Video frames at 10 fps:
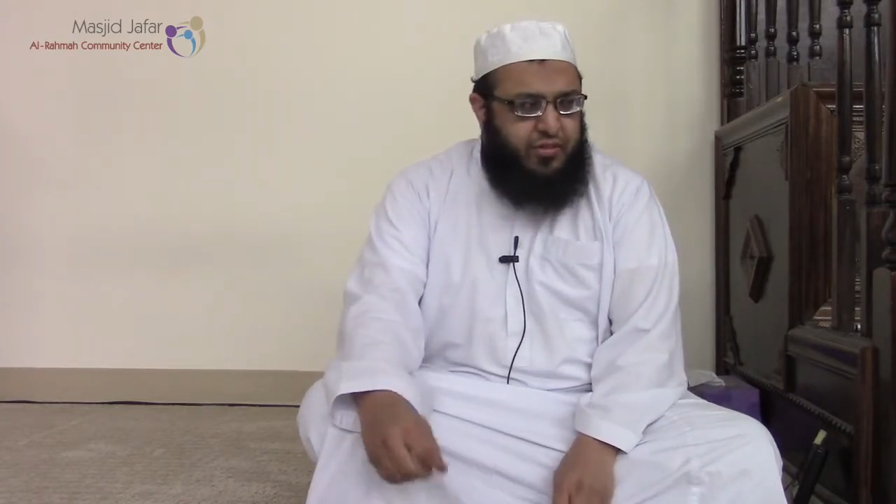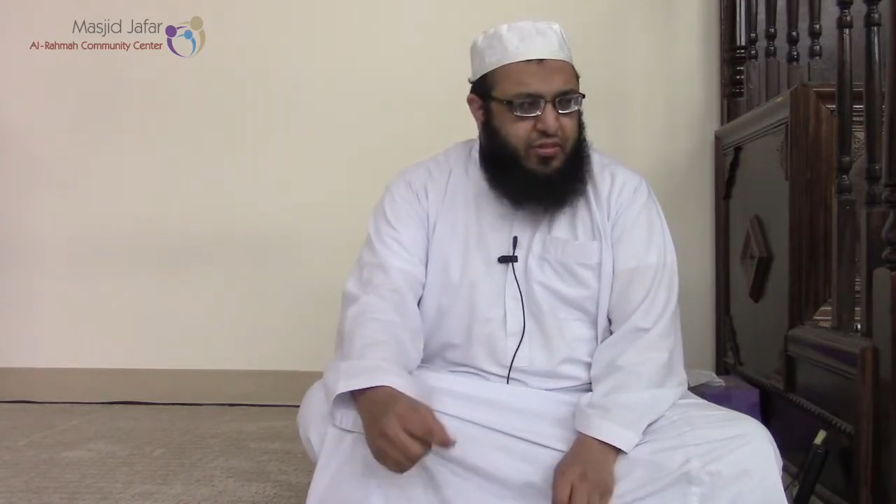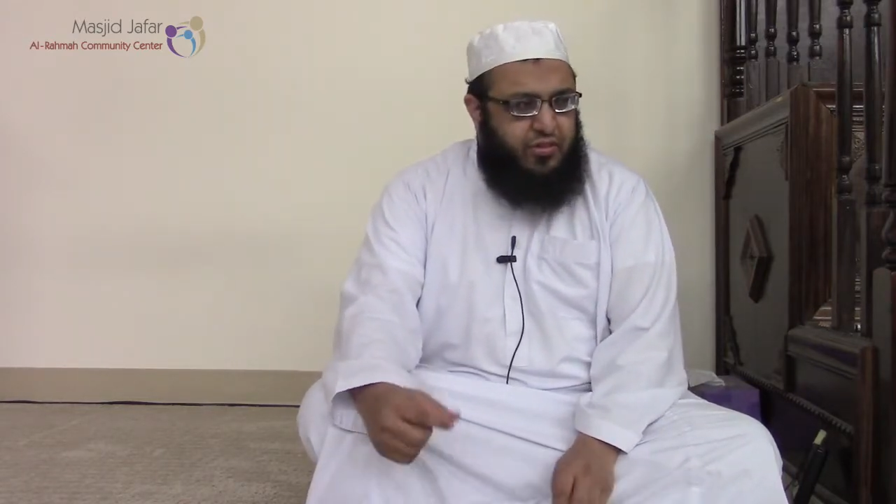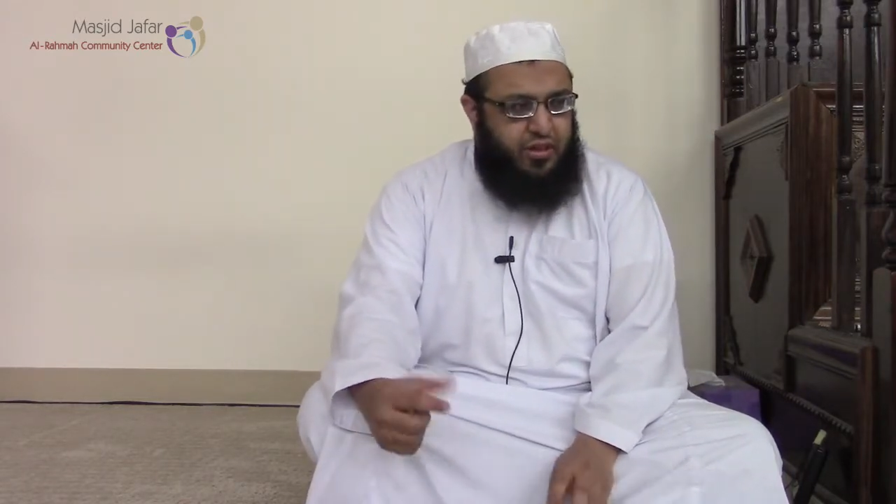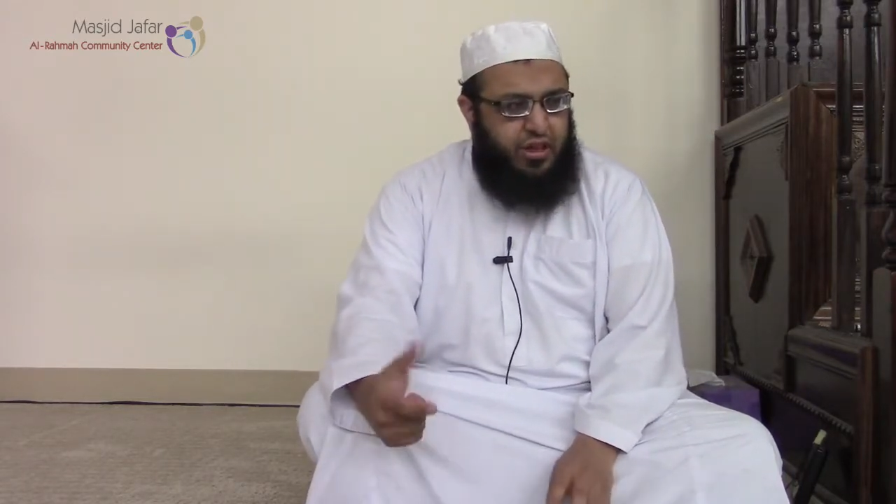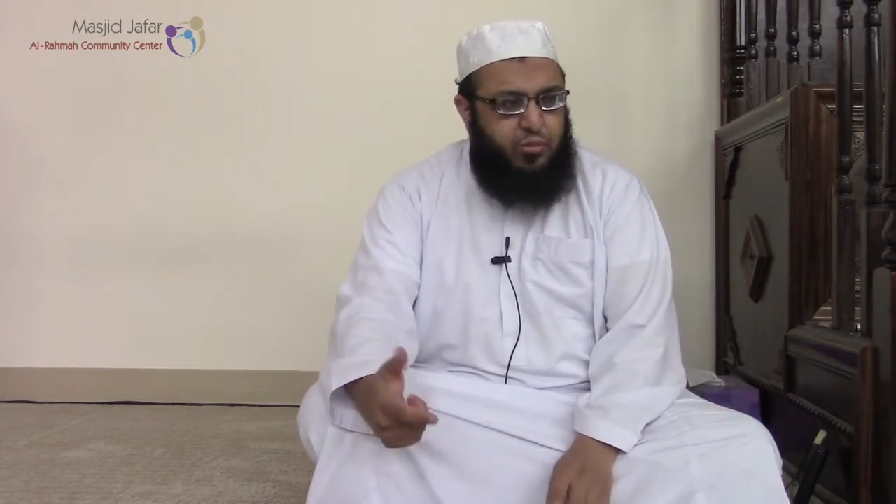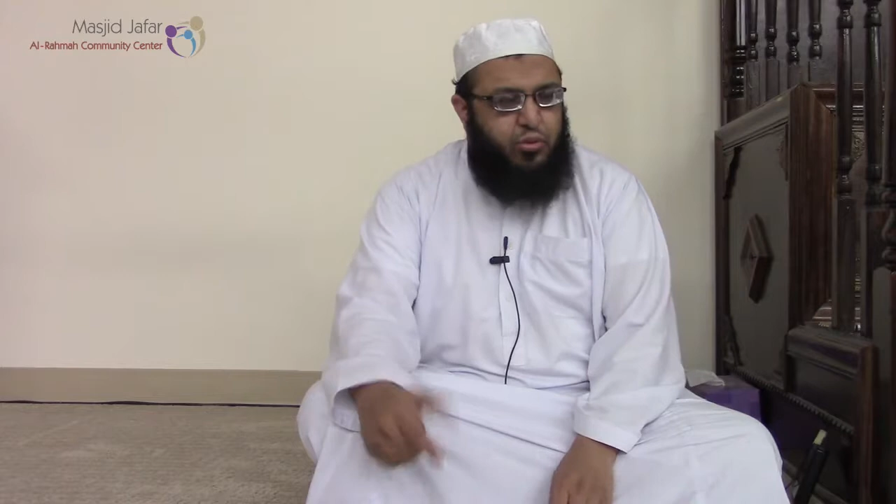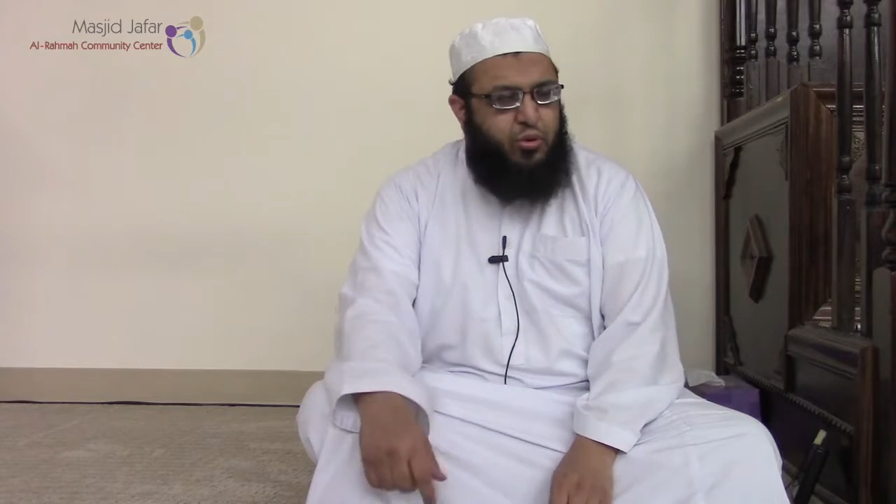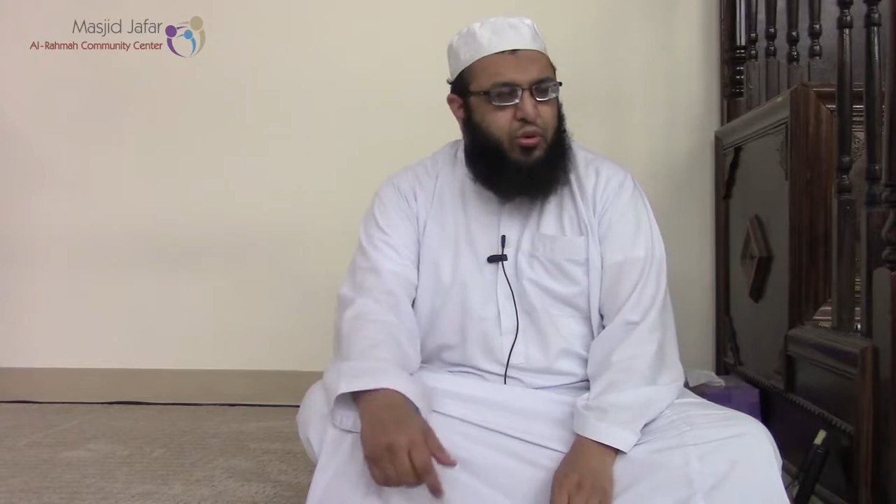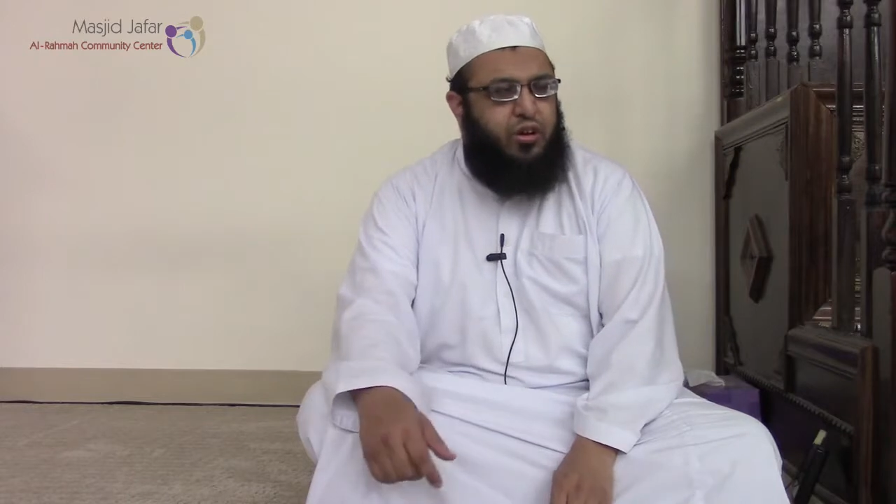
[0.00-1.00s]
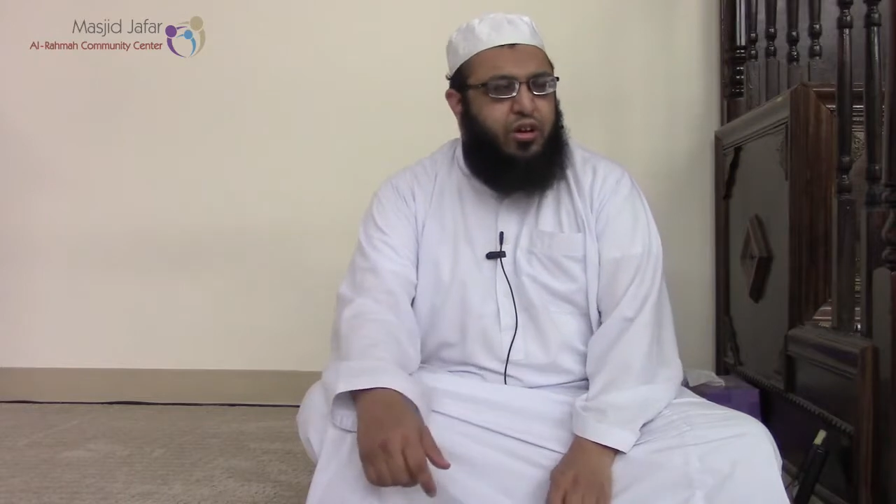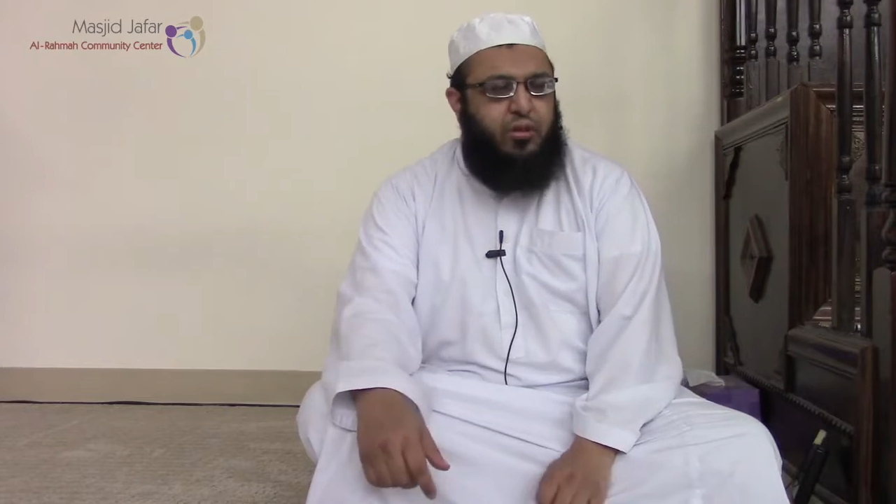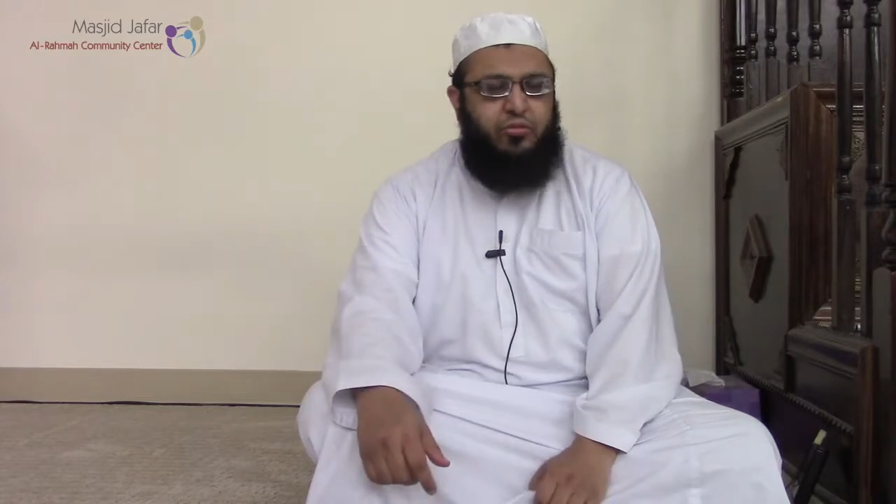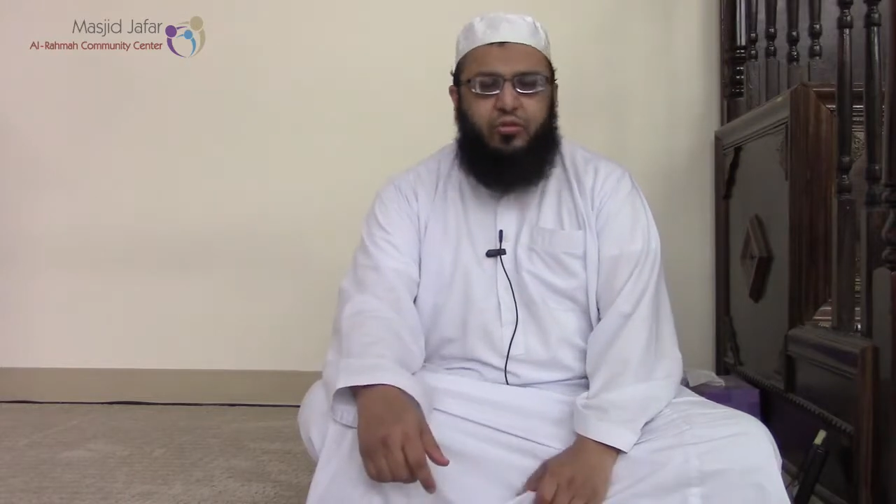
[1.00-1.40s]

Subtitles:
This is a Hebrew word, it comes